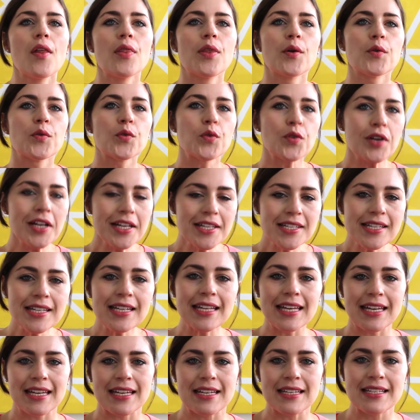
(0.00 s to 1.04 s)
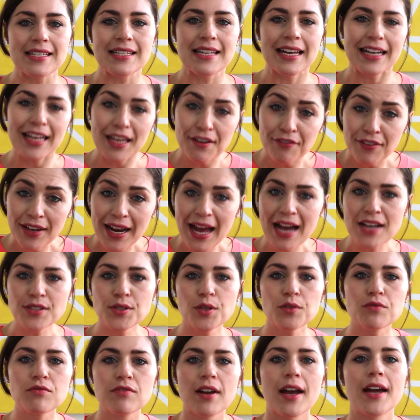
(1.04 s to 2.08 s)
The reason is that if it has
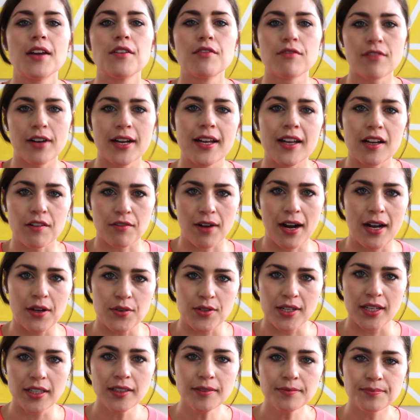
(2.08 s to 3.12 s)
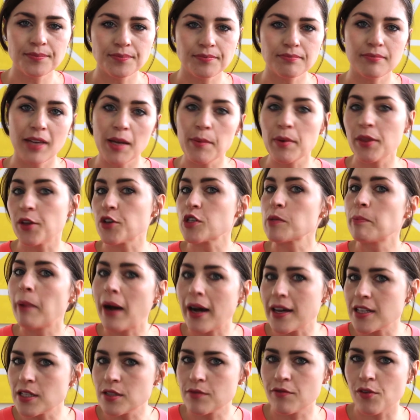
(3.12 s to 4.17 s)
a red ring around it, maybe there's
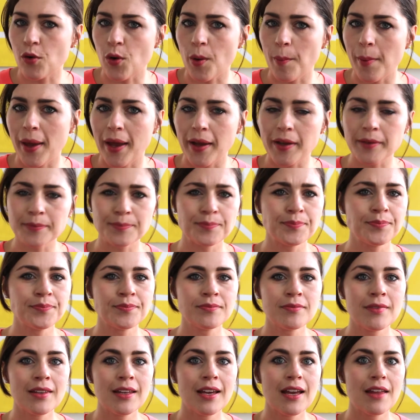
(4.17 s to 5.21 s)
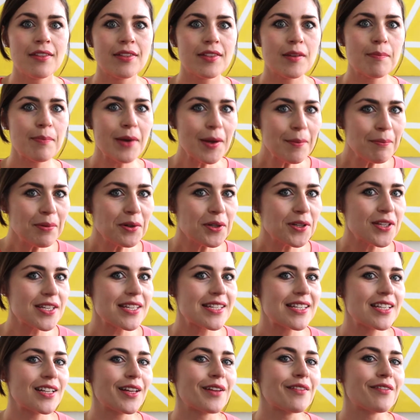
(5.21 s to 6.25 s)
pus forming, the pimple is
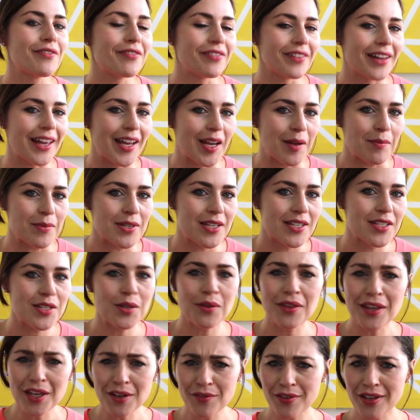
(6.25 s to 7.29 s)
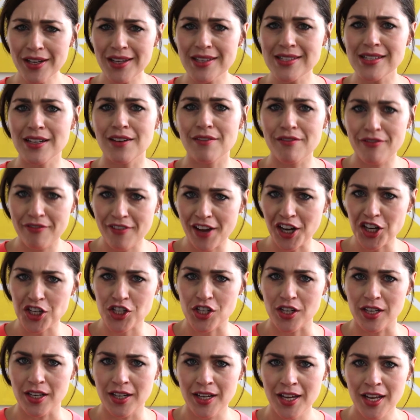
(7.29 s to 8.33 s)
still inflamed. So think of it as an
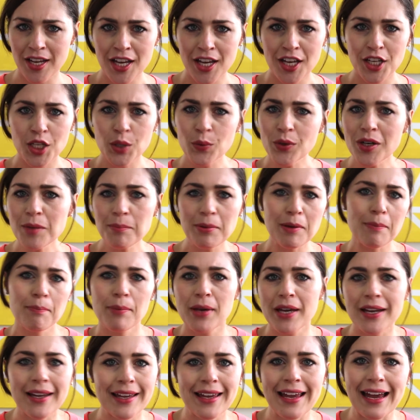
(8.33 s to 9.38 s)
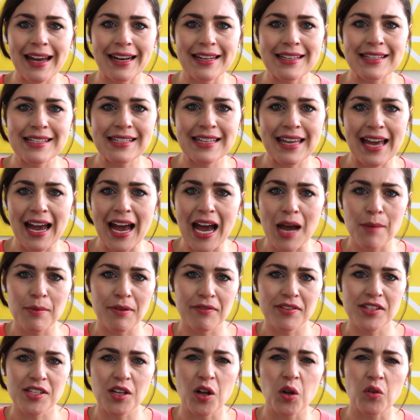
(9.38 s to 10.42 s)
infection. You wouldn't be picking out a scab
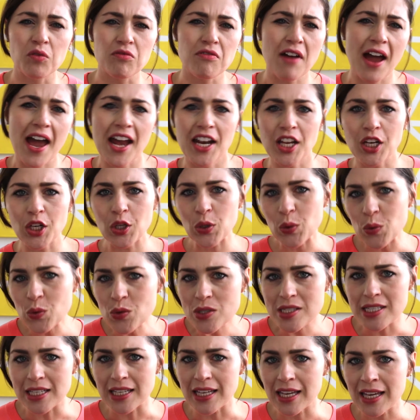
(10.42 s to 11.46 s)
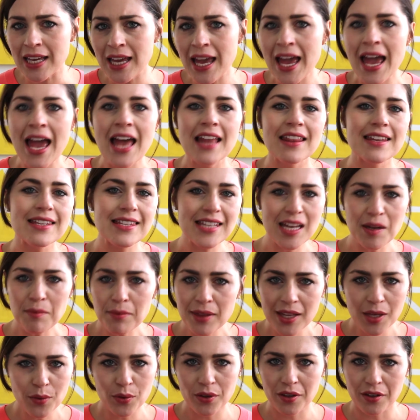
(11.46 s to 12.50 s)
if it's all red and oozy. The same
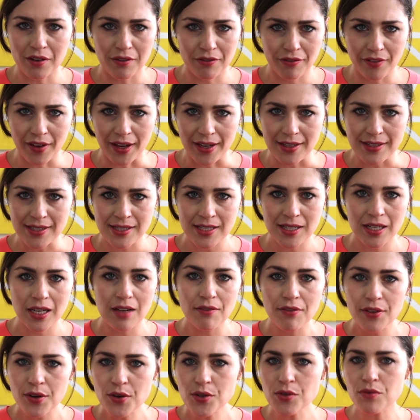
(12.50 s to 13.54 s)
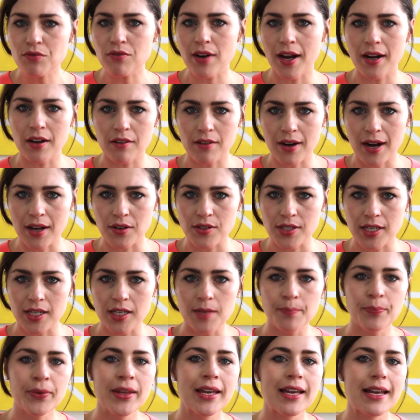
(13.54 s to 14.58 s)
thing with your face. If there's red around
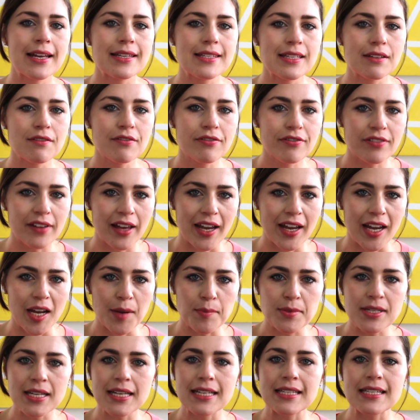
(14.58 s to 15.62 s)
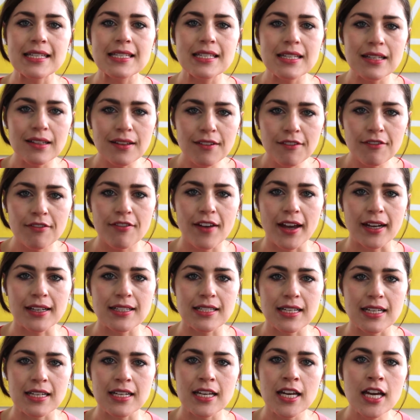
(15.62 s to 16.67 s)
it, it's inflamed, it's still
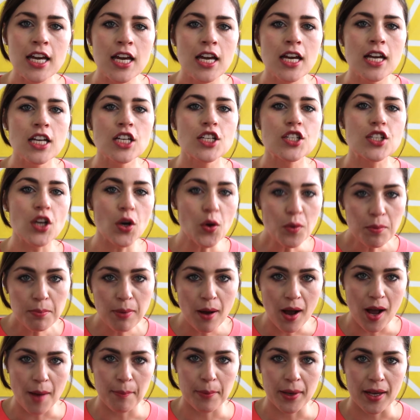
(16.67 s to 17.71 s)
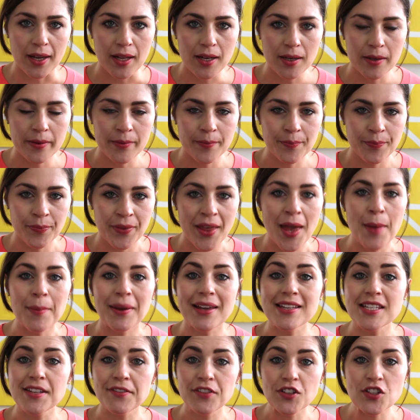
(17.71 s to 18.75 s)
infected, don't pop it,
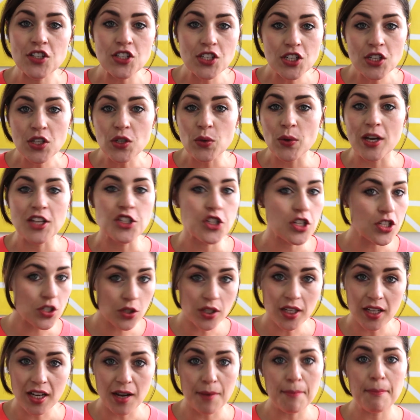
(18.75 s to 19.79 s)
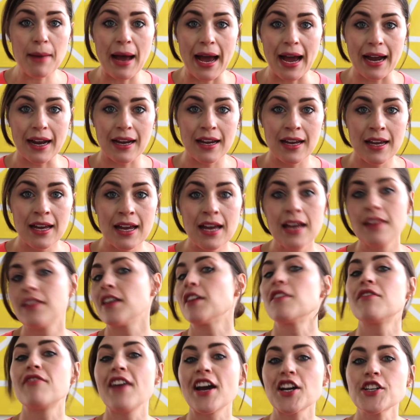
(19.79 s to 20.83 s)
because if you do, it's just going to come back. The
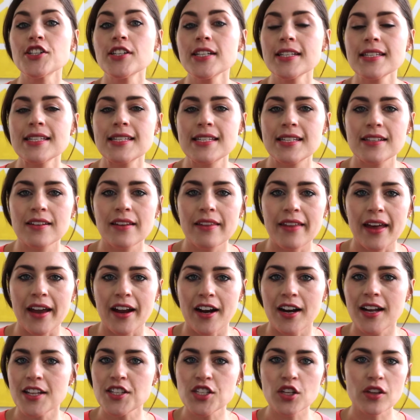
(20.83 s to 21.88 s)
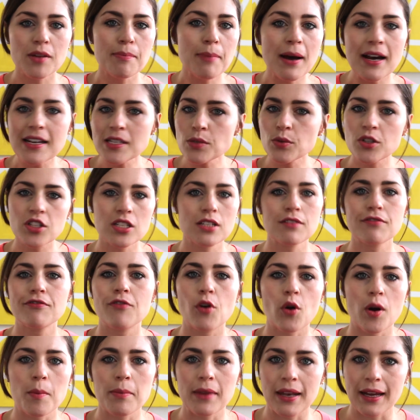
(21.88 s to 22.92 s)
infection is still there, and so the pus will just
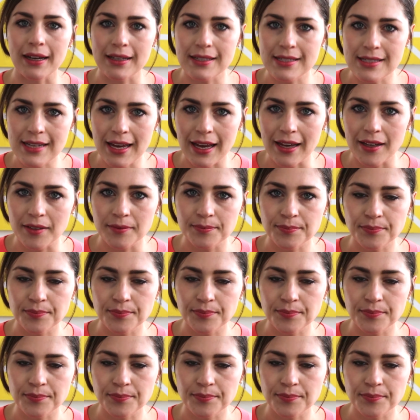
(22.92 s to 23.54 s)
form the next day.